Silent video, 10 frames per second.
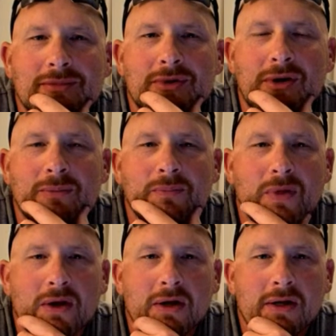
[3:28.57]
So,
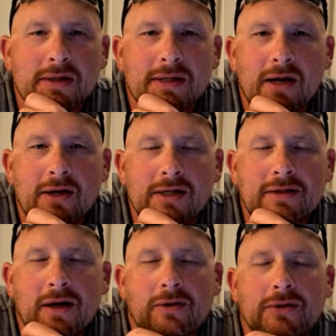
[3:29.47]
Saturdays,
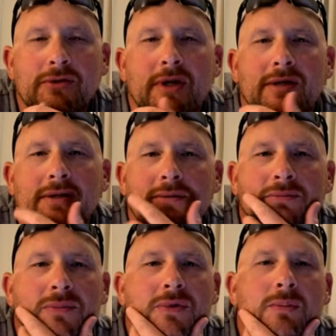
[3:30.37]
Taco Tuesdays,
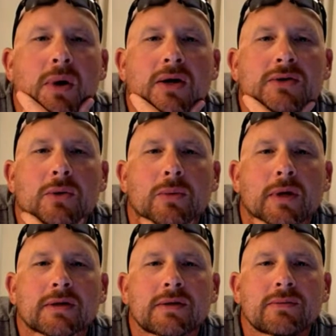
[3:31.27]
some box
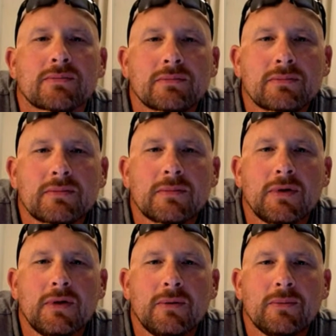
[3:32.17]
openings.
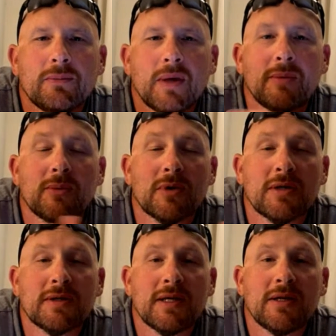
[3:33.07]
Maybe we're
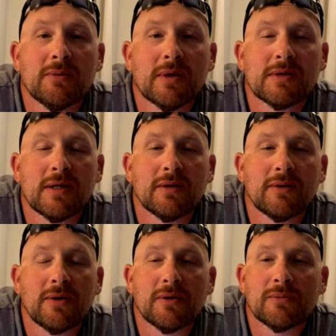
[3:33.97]
going to take you around San
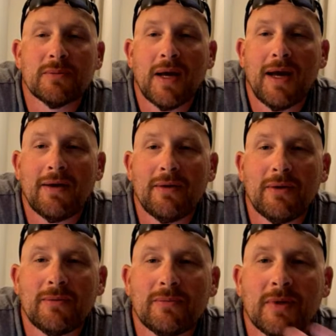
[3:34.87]
Antonio. I don't
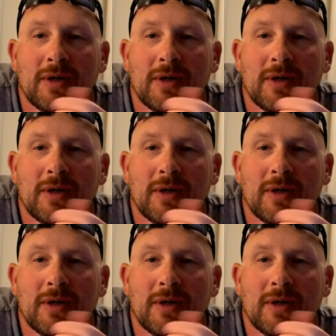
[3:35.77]
know.